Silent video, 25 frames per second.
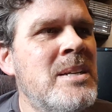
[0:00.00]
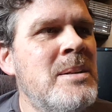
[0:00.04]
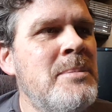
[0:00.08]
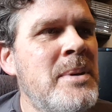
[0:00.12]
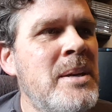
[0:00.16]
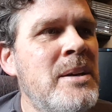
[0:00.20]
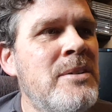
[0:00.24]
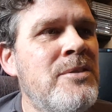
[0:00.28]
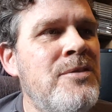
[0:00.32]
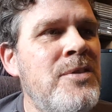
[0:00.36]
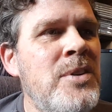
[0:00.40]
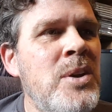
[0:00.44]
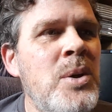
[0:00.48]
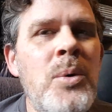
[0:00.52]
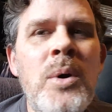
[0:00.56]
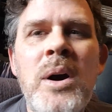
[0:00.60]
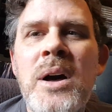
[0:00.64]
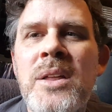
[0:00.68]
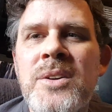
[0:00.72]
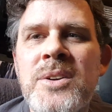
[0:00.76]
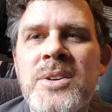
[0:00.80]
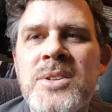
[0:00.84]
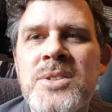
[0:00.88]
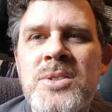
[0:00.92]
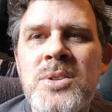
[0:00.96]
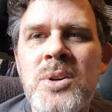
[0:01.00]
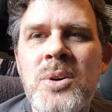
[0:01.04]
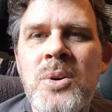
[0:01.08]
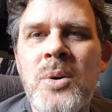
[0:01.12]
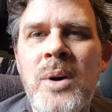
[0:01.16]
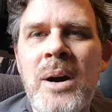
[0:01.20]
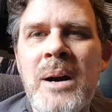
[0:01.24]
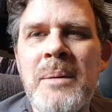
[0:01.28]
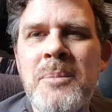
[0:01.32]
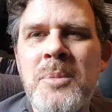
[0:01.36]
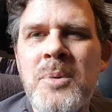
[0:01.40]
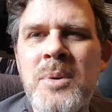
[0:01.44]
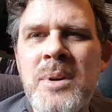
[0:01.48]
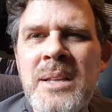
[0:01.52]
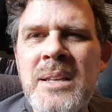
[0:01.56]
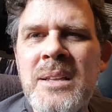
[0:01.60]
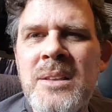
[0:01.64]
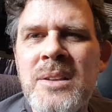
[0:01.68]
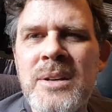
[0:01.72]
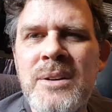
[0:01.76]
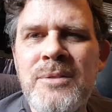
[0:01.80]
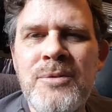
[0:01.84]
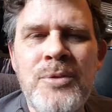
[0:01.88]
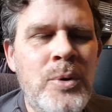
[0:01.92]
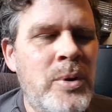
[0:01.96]
going to be a few others. So I'm really
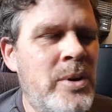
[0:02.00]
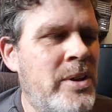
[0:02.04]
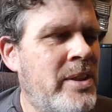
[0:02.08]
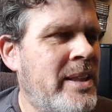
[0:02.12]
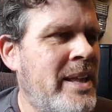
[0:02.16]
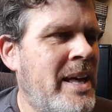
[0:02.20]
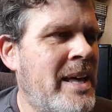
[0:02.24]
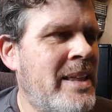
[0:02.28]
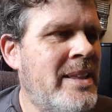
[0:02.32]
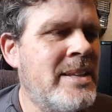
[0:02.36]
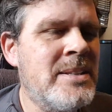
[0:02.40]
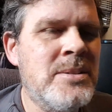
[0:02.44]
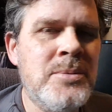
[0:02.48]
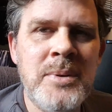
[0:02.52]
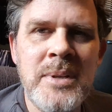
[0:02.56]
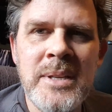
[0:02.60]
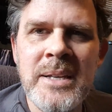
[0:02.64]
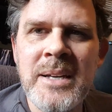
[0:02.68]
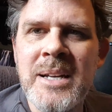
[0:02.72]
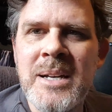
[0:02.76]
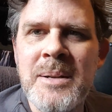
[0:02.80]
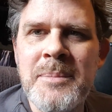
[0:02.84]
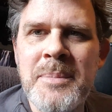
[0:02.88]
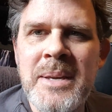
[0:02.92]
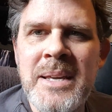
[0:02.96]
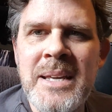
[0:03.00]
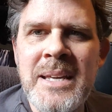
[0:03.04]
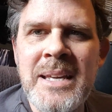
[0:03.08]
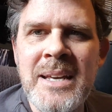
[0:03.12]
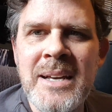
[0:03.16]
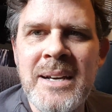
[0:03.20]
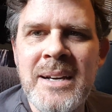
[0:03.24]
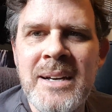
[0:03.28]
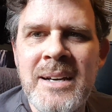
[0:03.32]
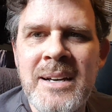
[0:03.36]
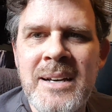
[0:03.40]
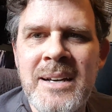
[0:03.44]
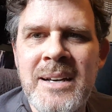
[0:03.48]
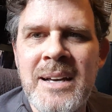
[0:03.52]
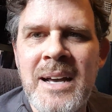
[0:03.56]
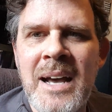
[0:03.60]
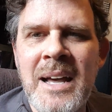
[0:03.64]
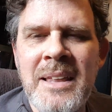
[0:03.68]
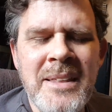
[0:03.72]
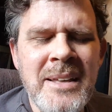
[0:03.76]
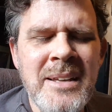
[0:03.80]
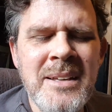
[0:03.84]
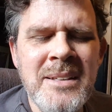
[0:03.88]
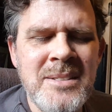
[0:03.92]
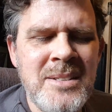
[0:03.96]
looking forward to that. That's really going to be,
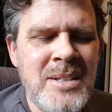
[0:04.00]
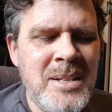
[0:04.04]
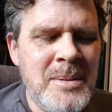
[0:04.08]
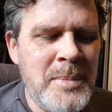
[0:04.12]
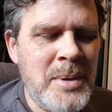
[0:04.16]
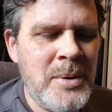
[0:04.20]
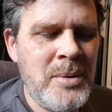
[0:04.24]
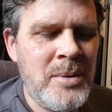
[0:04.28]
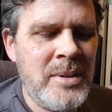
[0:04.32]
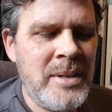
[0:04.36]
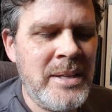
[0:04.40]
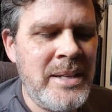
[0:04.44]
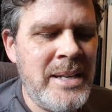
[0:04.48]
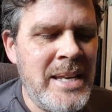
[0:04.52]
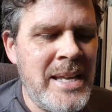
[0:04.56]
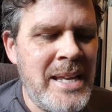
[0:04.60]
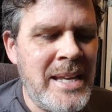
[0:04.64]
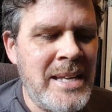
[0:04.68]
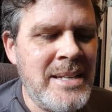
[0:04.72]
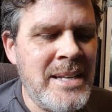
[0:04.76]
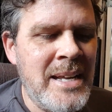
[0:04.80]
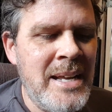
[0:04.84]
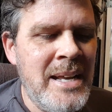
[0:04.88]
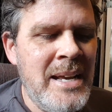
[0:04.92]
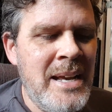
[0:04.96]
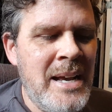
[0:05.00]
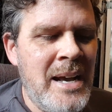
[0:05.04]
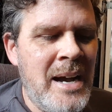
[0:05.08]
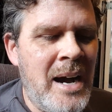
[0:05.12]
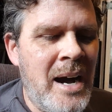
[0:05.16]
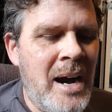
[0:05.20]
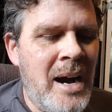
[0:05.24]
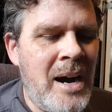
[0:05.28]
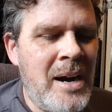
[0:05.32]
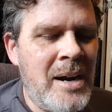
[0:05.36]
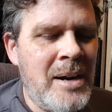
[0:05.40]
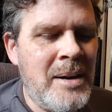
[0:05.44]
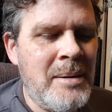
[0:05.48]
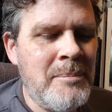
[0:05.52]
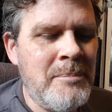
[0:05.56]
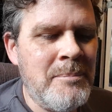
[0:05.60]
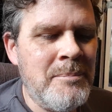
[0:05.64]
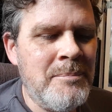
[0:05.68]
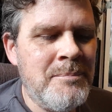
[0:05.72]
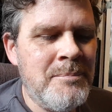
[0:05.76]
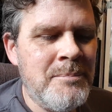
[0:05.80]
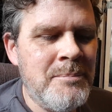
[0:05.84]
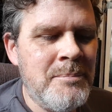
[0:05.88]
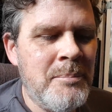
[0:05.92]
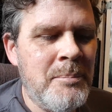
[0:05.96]
I think it's going to be really neat.
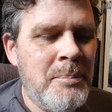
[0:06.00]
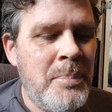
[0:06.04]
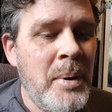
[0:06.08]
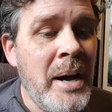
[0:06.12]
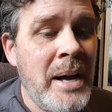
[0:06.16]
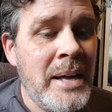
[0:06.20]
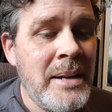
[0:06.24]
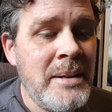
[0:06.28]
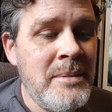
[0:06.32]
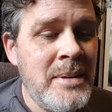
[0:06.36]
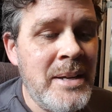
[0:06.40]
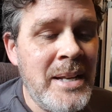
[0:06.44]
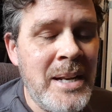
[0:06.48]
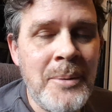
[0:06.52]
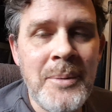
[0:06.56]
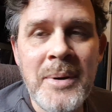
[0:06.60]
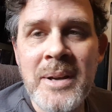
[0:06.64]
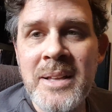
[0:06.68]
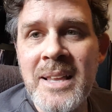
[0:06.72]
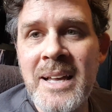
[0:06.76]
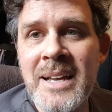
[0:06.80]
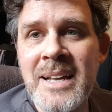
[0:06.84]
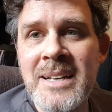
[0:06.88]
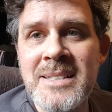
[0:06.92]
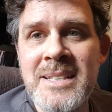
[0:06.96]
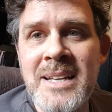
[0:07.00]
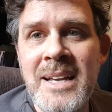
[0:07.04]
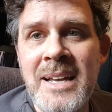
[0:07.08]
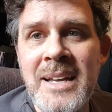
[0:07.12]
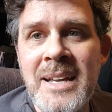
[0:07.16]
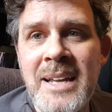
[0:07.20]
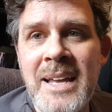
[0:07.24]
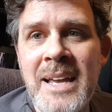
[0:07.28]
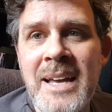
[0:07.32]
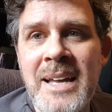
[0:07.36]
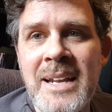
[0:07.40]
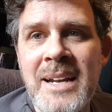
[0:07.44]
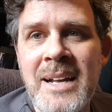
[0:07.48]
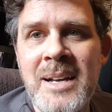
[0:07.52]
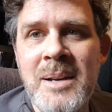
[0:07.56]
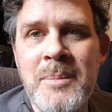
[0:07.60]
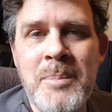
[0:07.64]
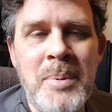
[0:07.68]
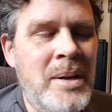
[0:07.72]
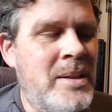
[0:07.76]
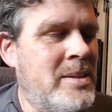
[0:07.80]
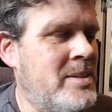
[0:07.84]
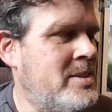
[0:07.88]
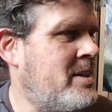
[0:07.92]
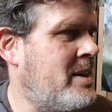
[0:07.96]
But anyway, like I say, again, I
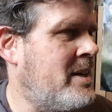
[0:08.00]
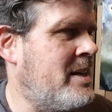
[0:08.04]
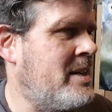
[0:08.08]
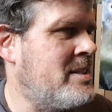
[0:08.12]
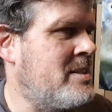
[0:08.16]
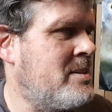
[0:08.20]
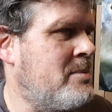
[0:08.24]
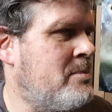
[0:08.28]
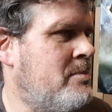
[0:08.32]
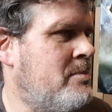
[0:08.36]
apologize